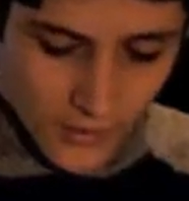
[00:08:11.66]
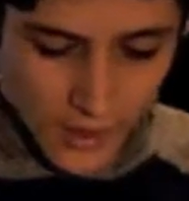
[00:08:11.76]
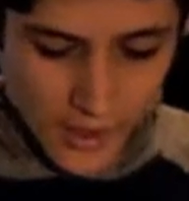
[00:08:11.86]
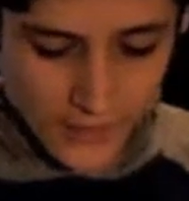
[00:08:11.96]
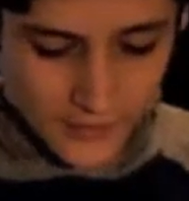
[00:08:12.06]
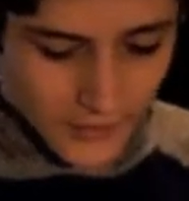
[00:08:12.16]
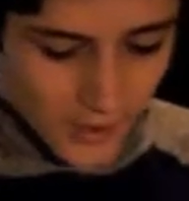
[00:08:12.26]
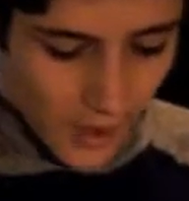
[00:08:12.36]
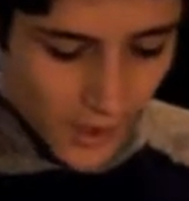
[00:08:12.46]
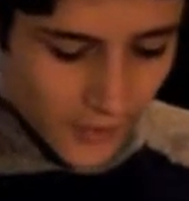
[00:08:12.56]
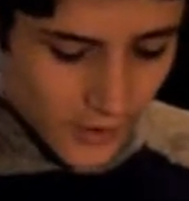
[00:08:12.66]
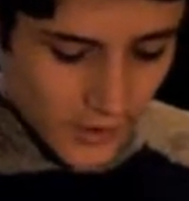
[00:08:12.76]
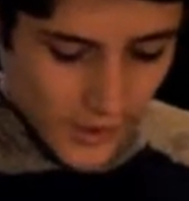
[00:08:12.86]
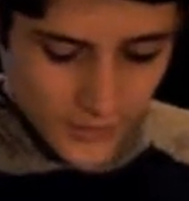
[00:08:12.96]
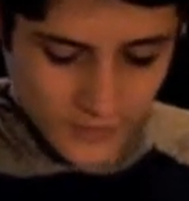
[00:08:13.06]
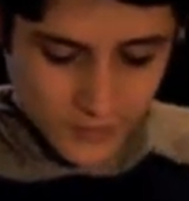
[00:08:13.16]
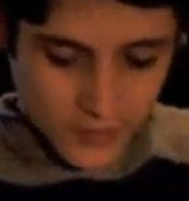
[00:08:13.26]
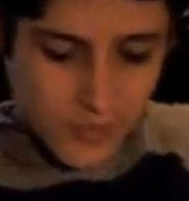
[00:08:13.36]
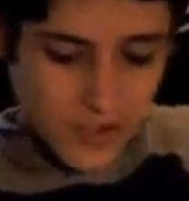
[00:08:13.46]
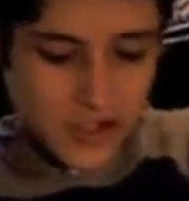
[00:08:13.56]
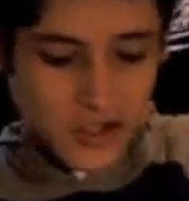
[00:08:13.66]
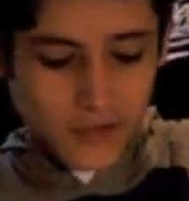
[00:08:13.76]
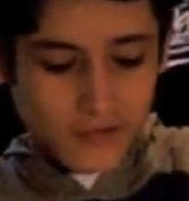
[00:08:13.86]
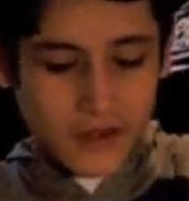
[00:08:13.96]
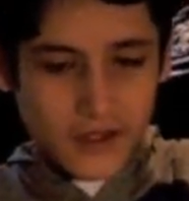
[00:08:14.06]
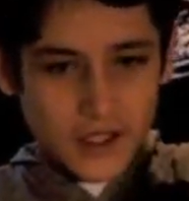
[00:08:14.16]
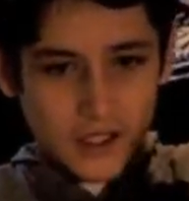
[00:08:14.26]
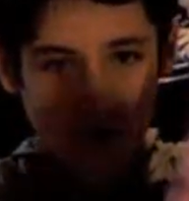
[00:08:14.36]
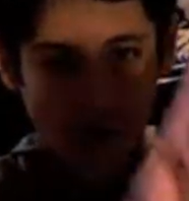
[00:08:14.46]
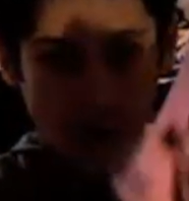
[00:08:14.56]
And the comic ends with a picture of this,